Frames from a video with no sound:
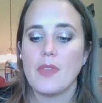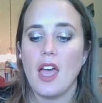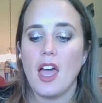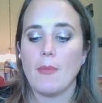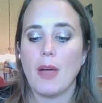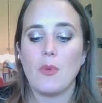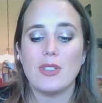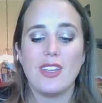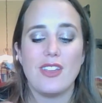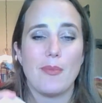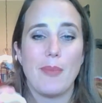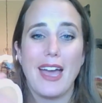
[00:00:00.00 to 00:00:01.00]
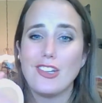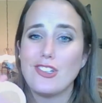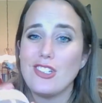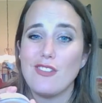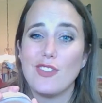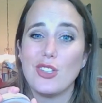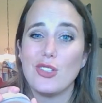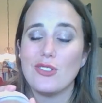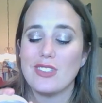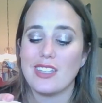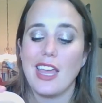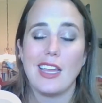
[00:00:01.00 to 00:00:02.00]
Um, I will tell you the packaging feels
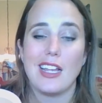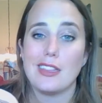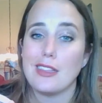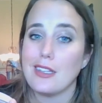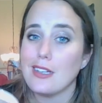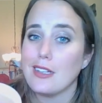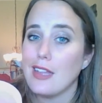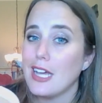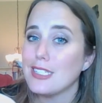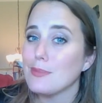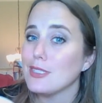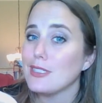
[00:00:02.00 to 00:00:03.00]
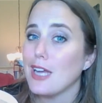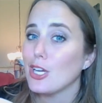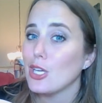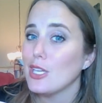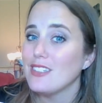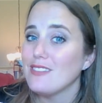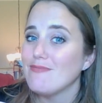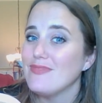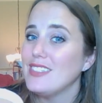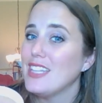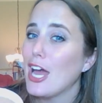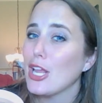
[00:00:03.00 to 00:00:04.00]
like that clasp is not good.
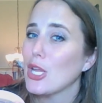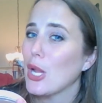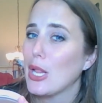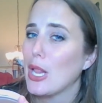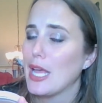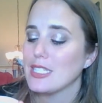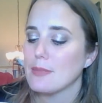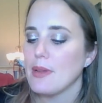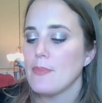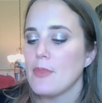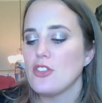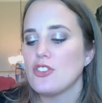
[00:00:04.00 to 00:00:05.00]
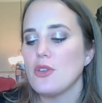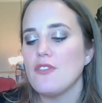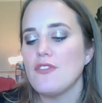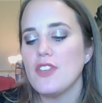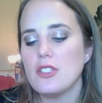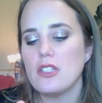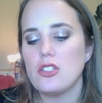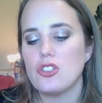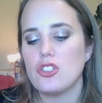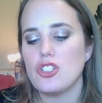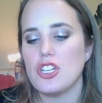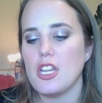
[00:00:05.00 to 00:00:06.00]
Not a good clasp. So it feels a little
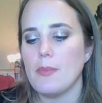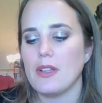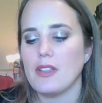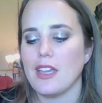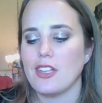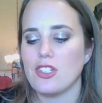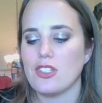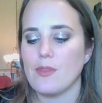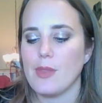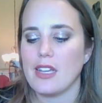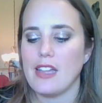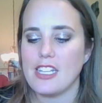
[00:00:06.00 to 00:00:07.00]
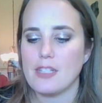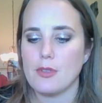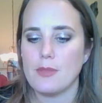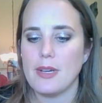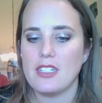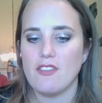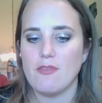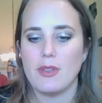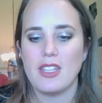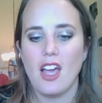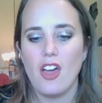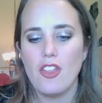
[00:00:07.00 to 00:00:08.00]
cheap, like just from that class perspective, but
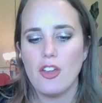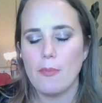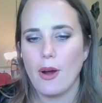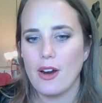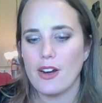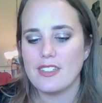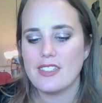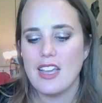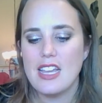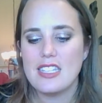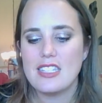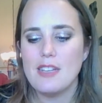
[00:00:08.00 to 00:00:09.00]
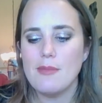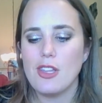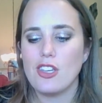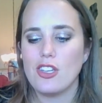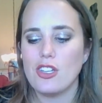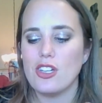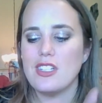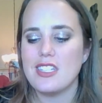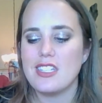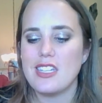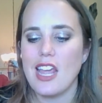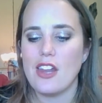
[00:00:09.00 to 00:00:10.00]
the other parts seem like good
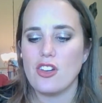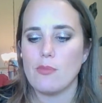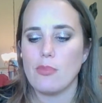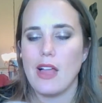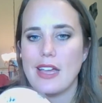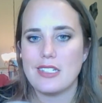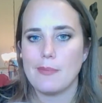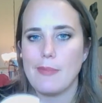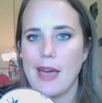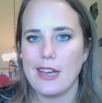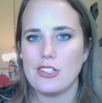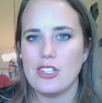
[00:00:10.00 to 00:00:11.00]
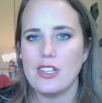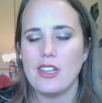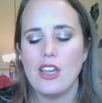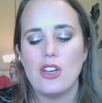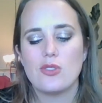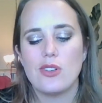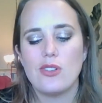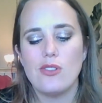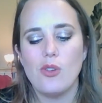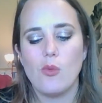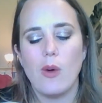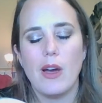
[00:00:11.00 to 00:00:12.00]
standard plastic packaging. So I don't
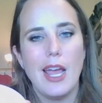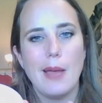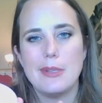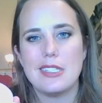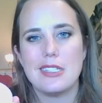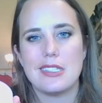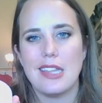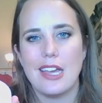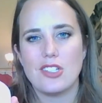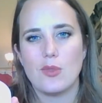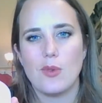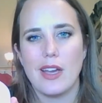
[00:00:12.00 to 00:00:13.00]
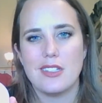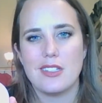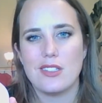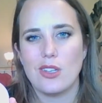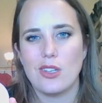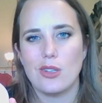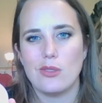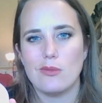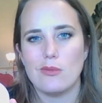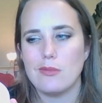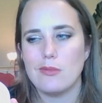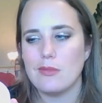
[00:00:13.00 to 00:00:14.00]
know what happened to the slash and why it's so
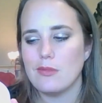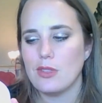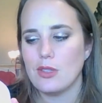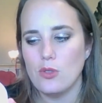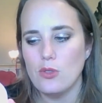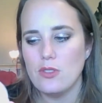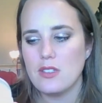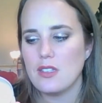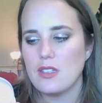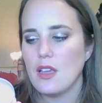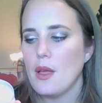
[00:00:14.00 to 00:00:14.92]
loose,